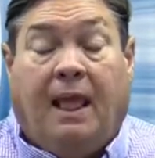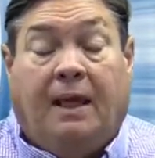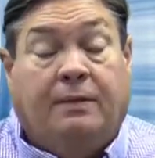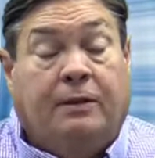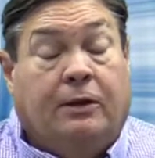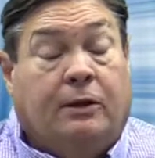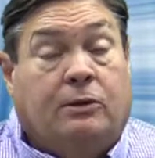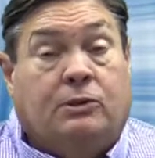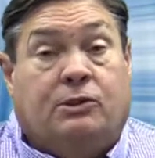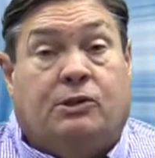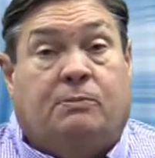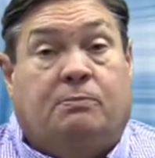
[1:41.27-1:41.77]

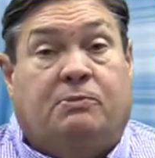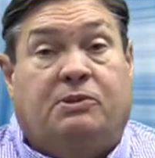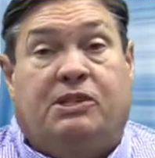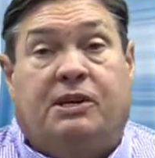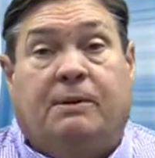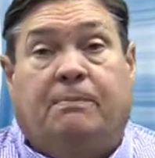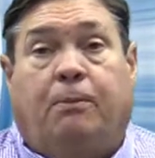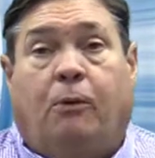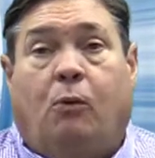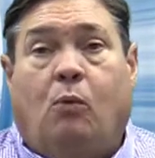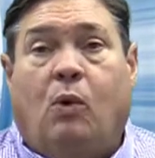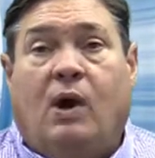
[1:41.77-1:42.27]
There are some
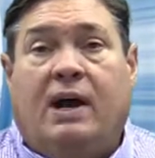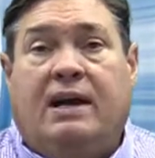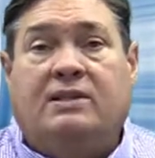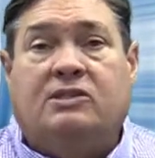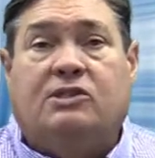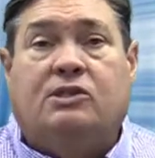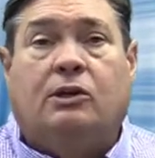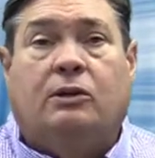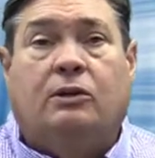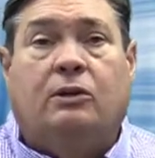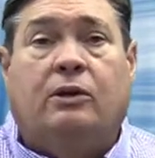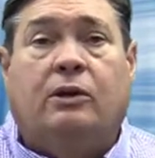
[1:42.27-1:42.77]
simple ways
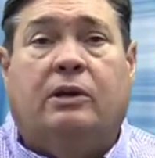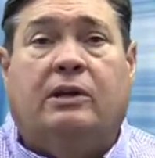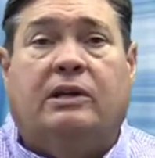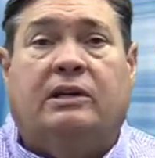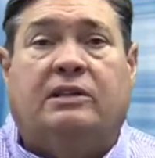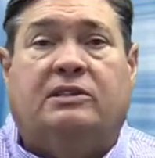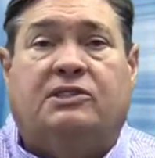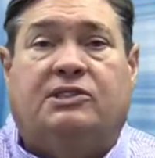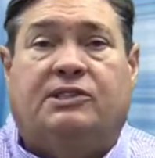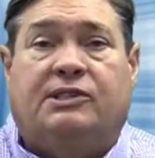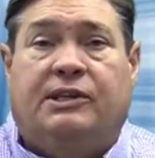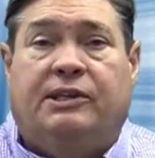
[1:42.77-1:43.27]
to look at
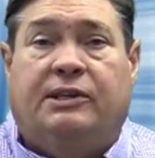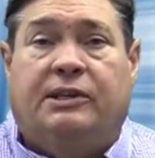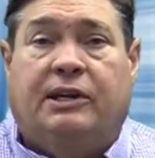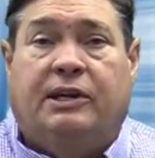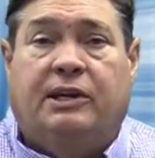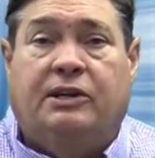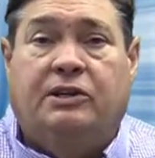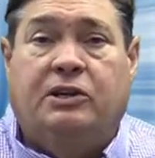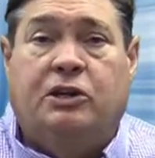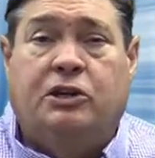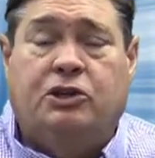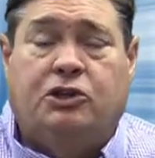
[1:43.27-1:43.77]
extent of
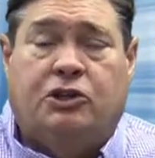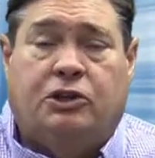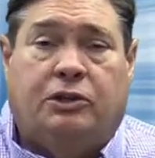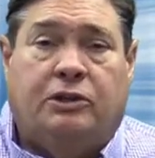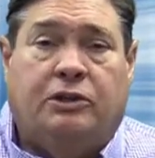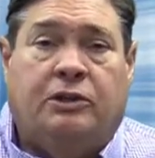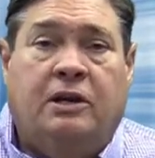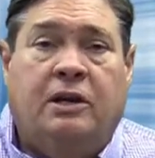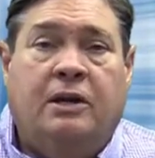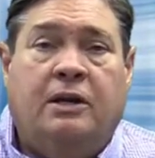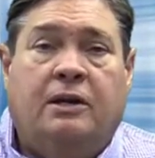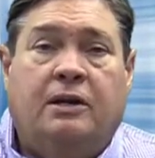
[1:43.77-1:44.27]
condition
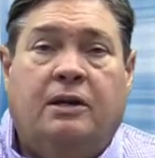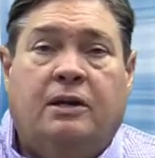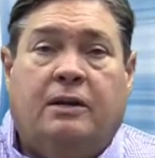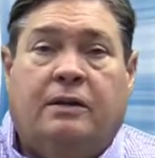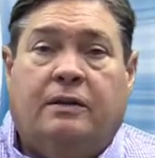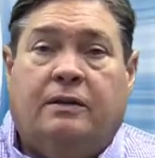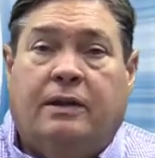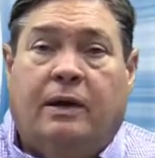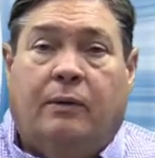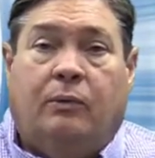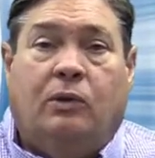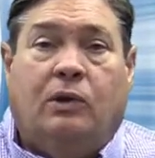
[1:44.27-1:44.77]

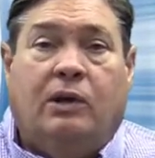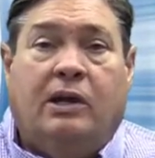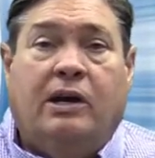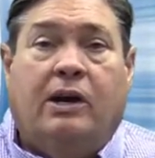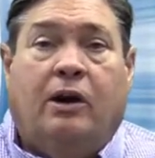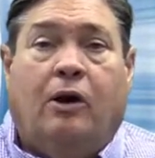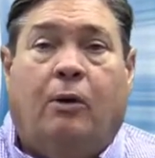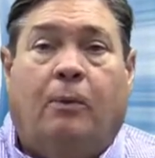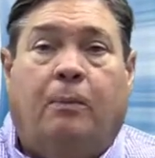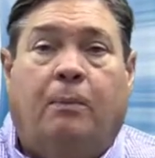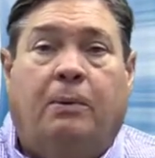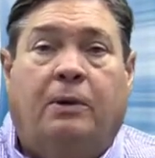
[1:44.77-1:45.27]
that will
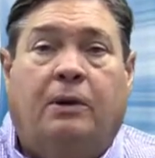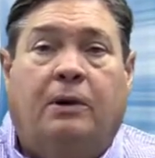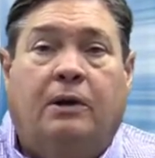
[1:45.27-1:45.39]
help.